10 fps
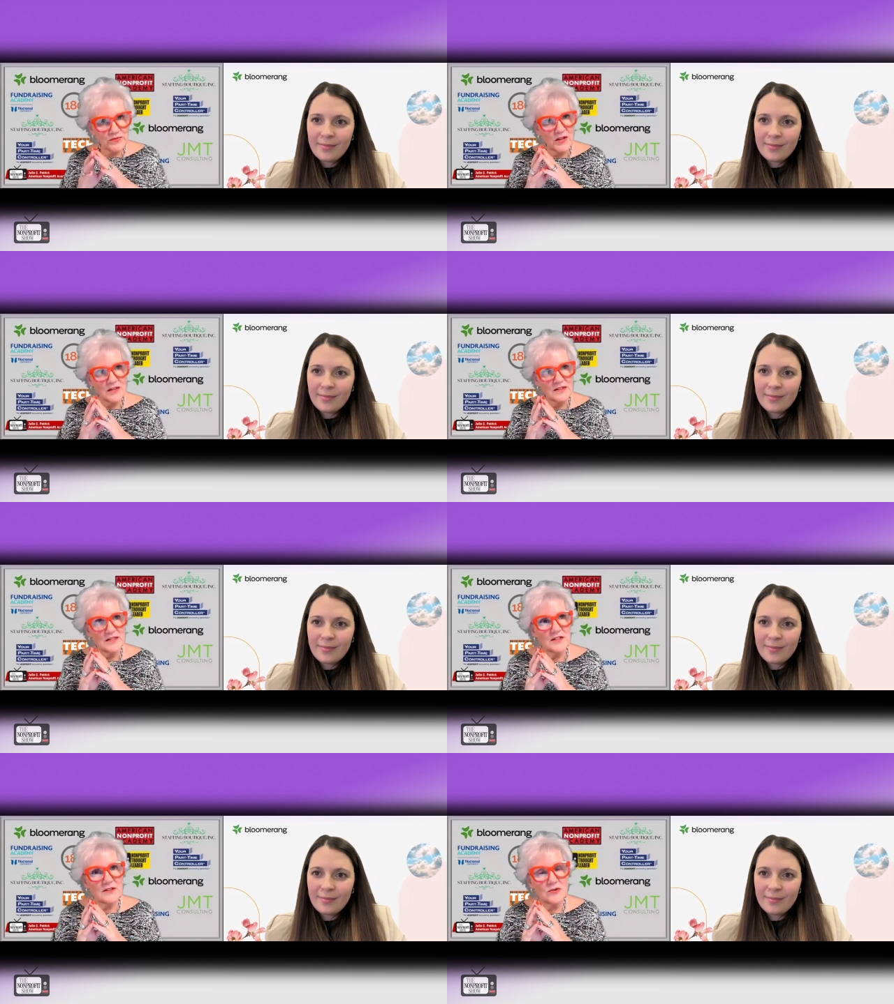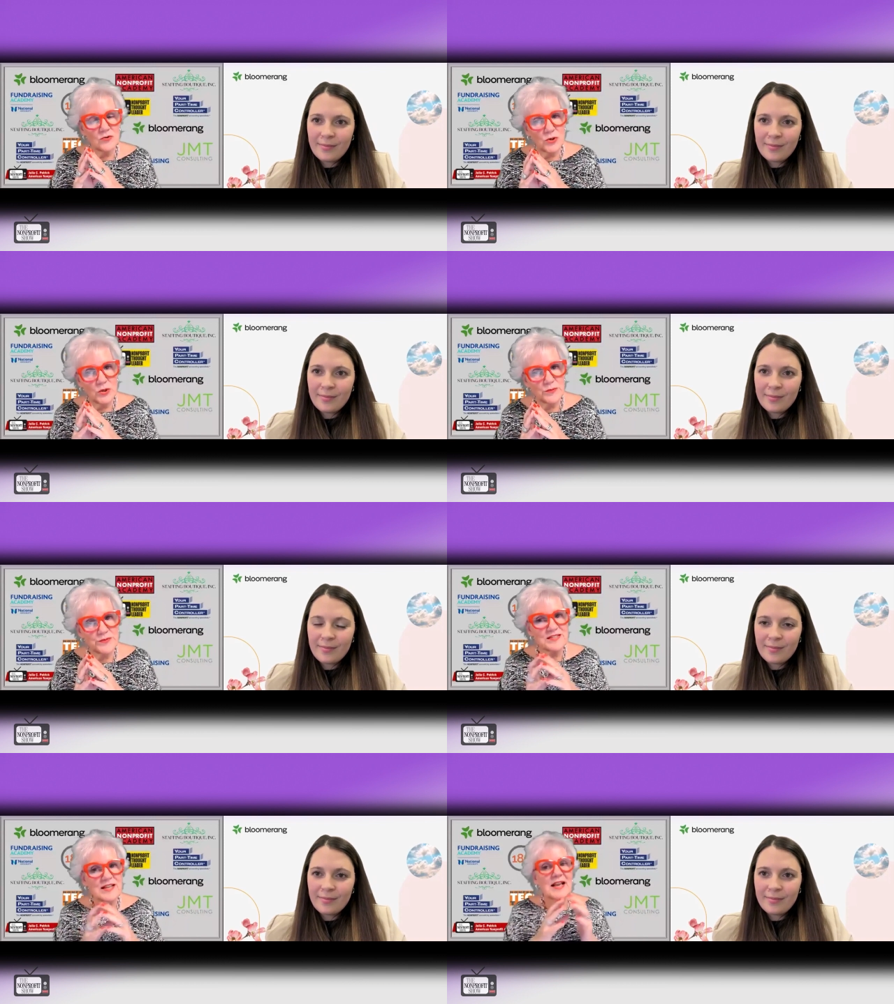Speaker 1: volunteer
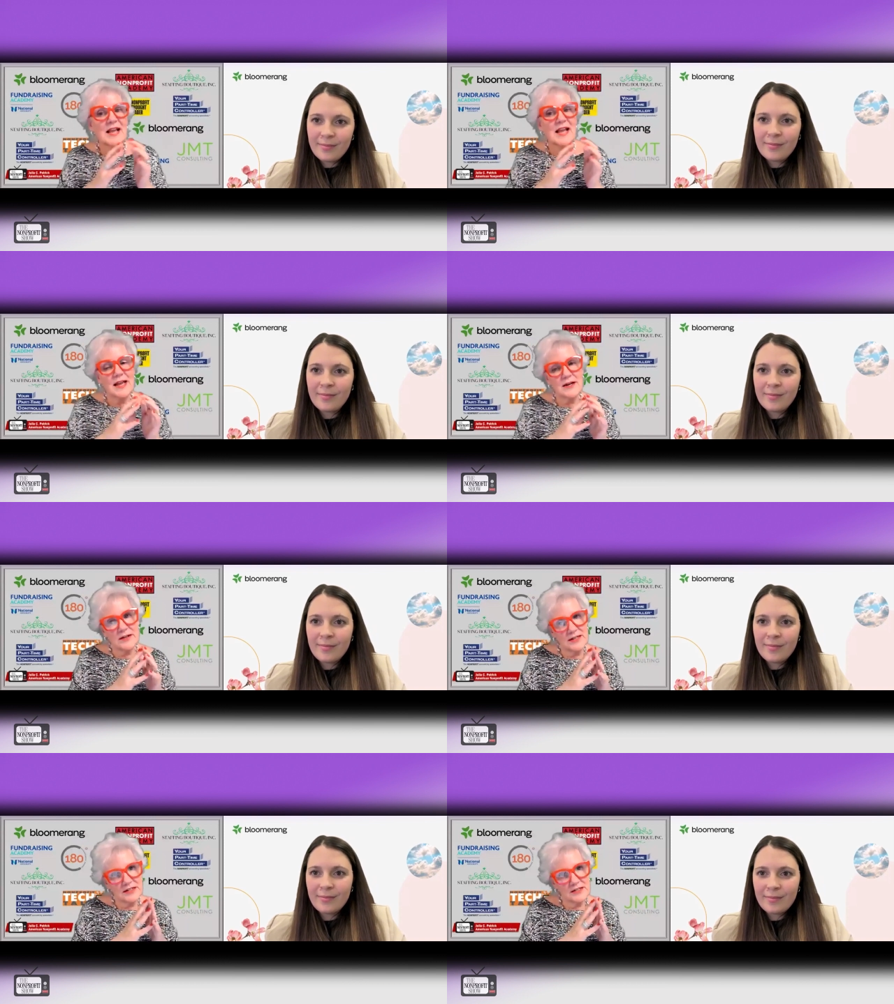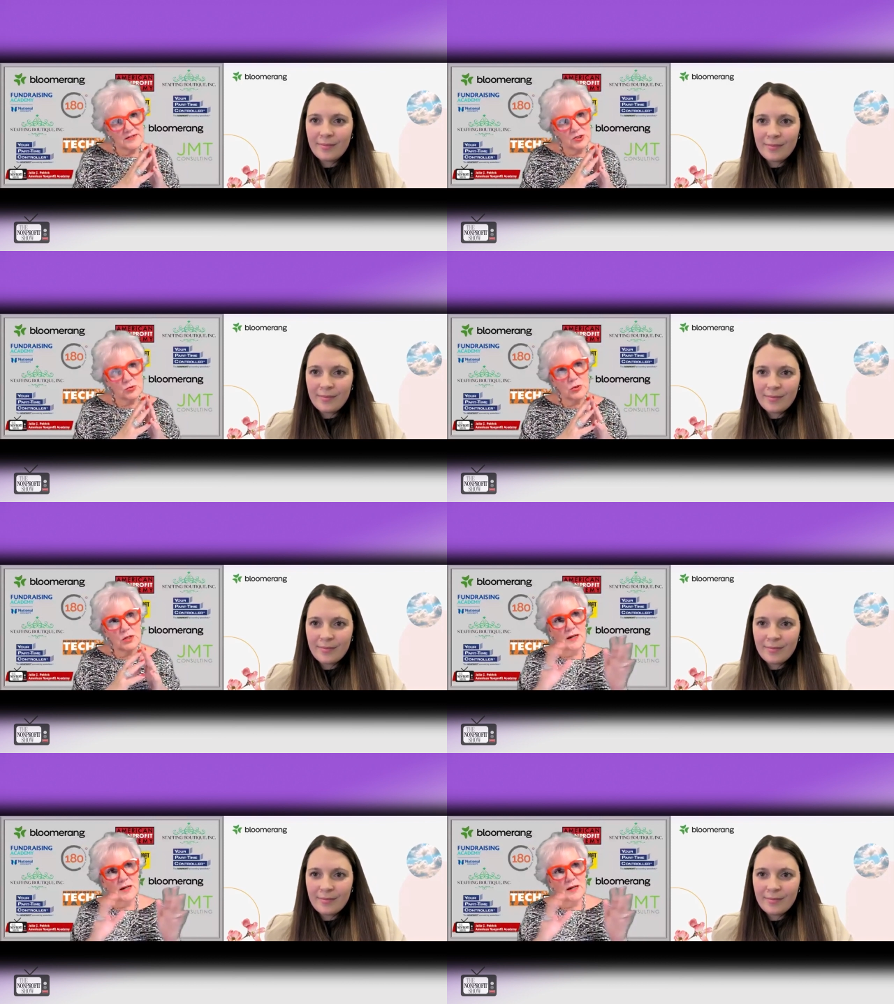groups and our individual.